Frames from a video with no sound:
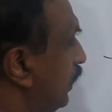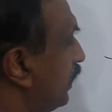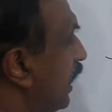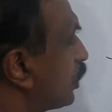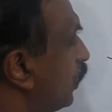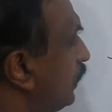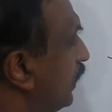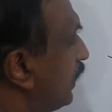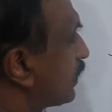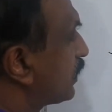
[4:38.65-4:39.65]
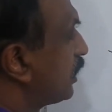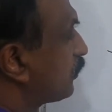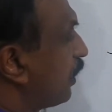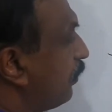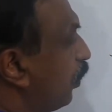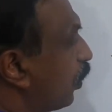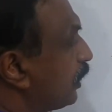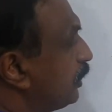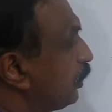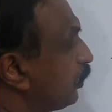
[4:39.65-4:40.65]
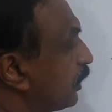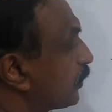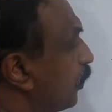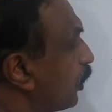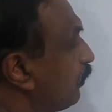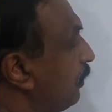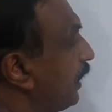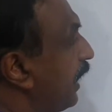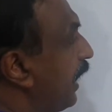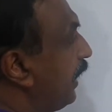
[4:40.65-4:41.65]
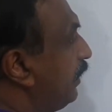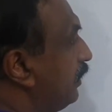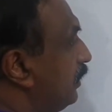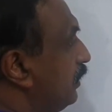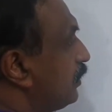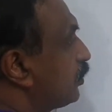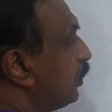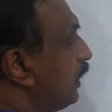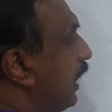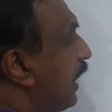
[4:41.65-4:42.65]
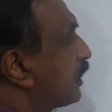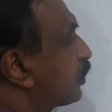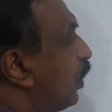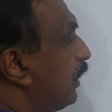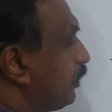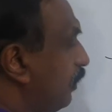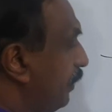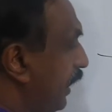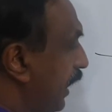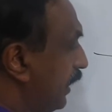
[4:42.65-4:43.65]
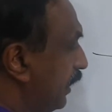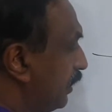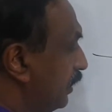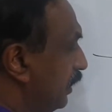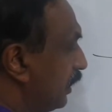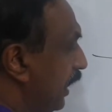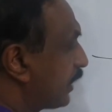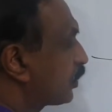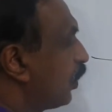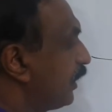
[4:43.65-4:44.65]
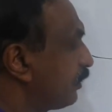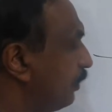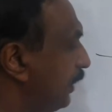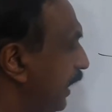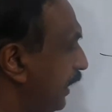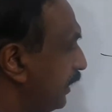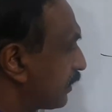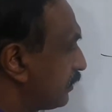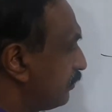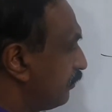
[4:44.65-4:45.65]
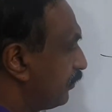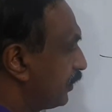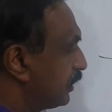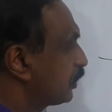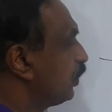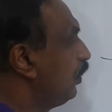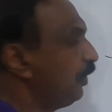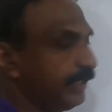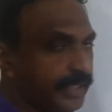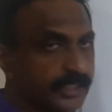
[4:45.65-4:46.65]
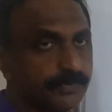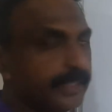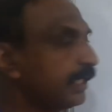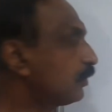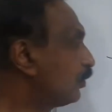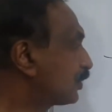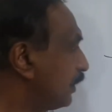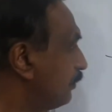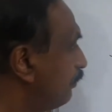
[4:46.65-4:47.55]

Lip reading: naturally the distance from origin to this point will be a. So the x-coordinate will be a here, x-coordinate will be a here. So here is my conclusion.